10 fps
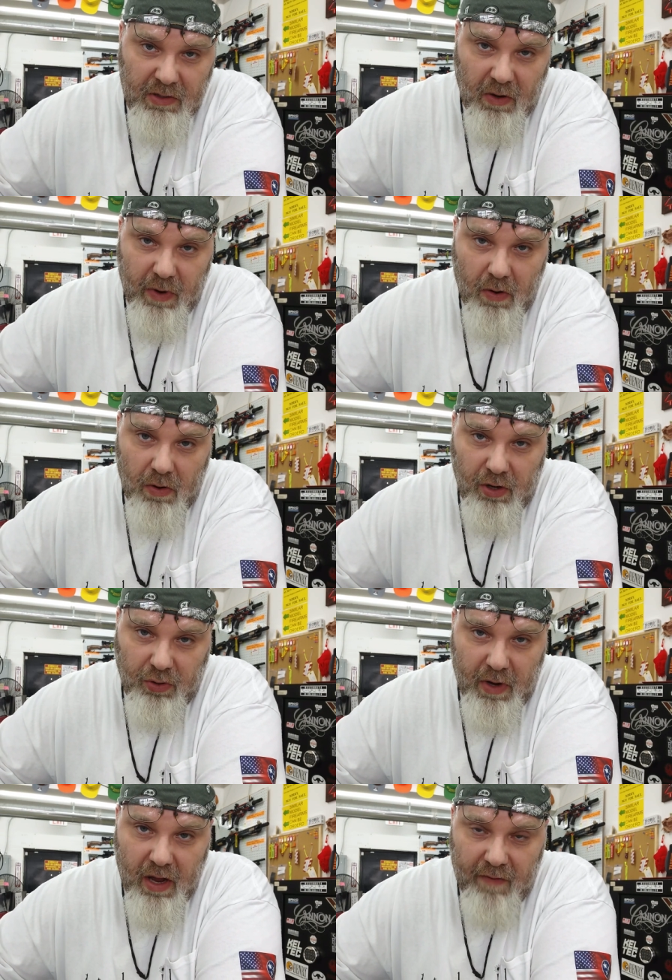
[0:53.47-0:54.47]
So we ordered
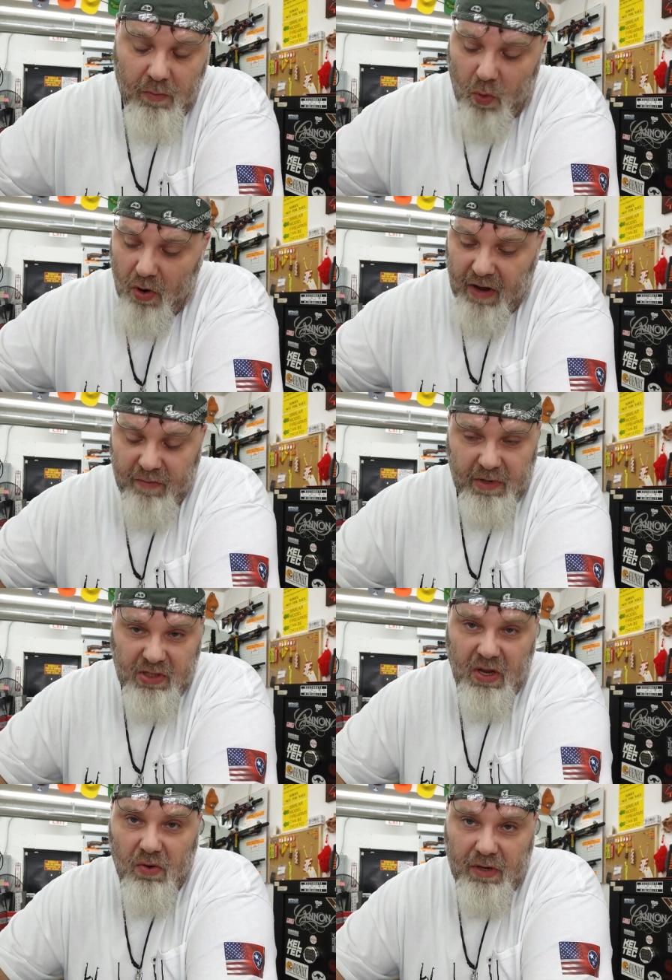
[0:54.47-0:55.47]
three of them. One of them
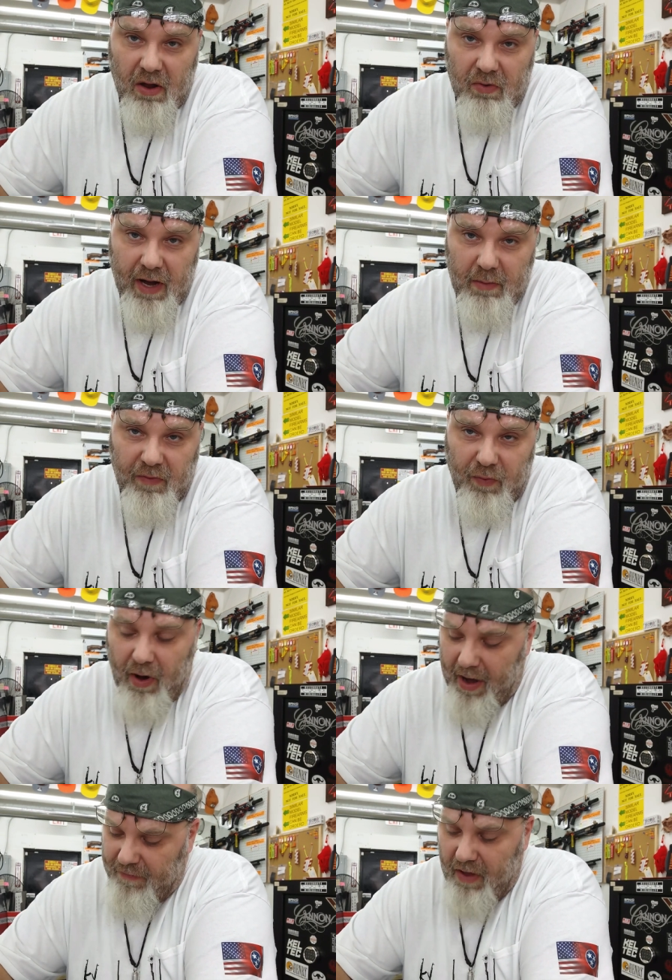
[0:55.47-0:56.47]
is sold already
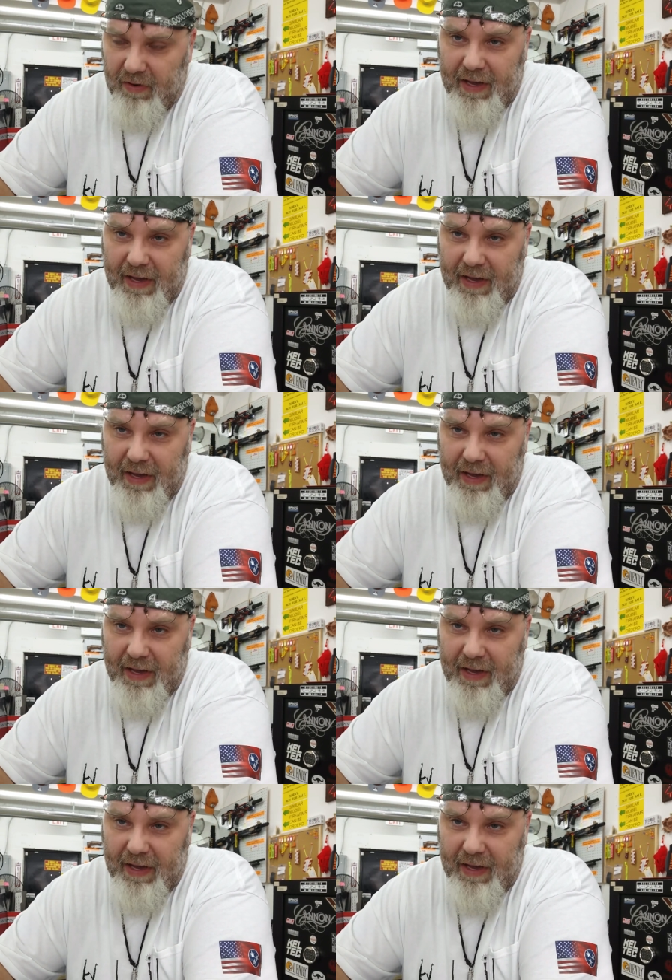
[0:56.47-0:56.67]
before I